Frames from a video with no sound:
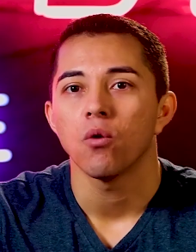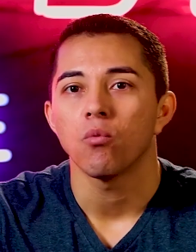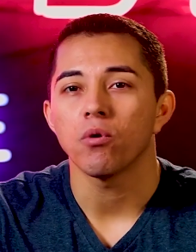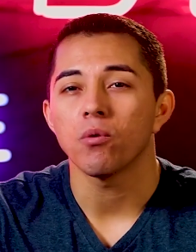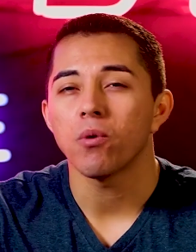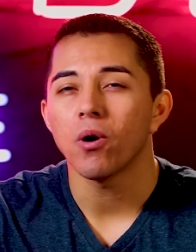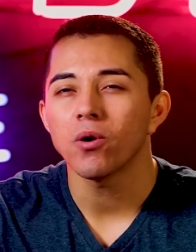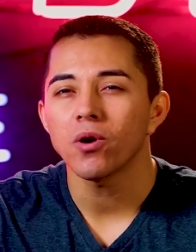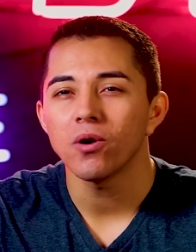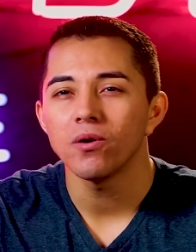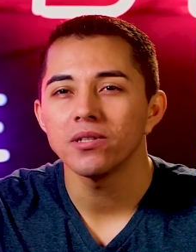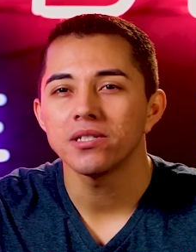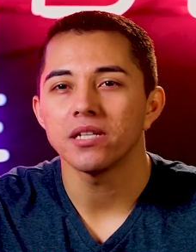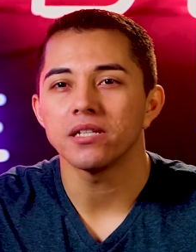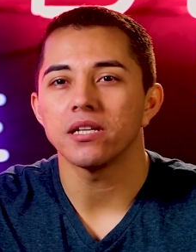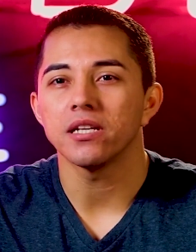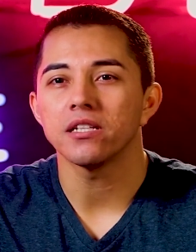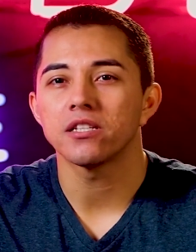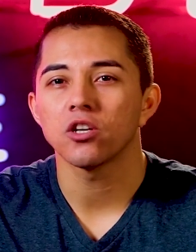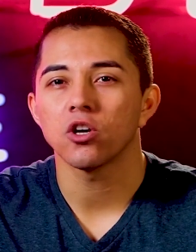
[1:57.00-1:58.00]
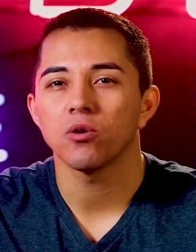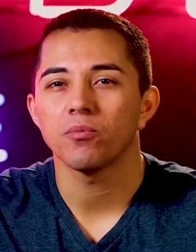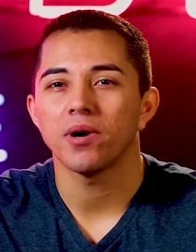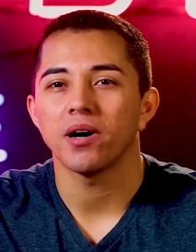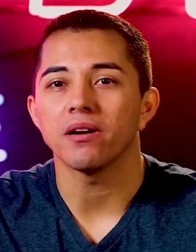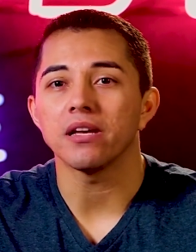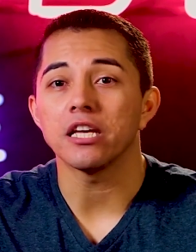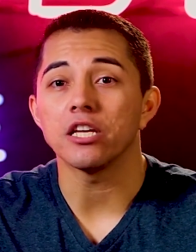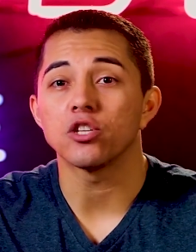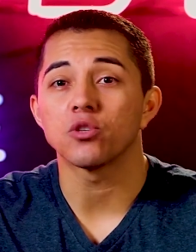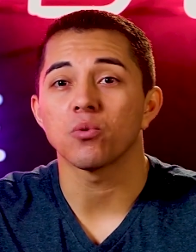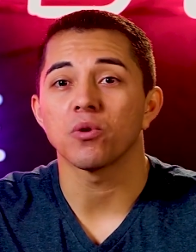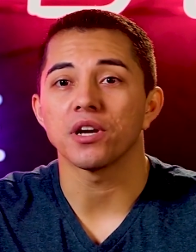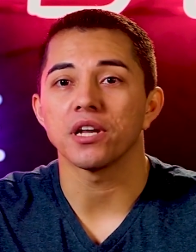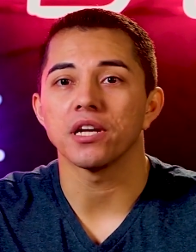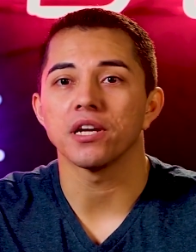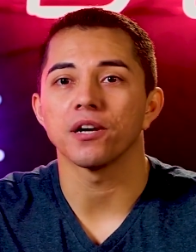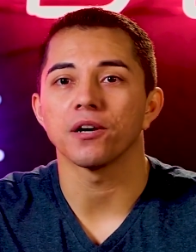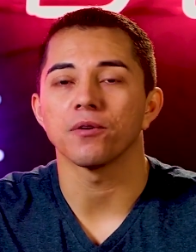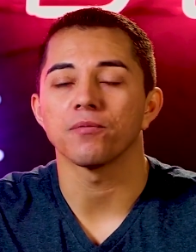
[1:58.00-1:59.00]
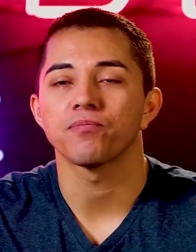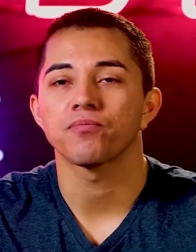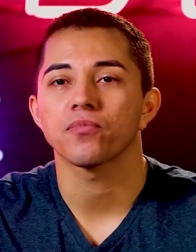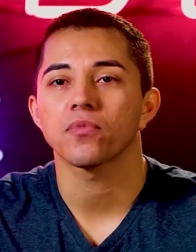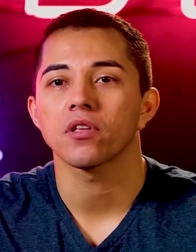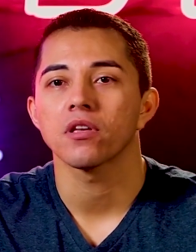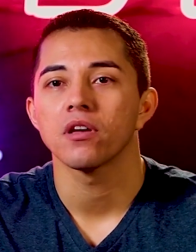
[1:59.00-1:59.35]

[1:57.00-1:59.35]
We won't go into detail about each one here.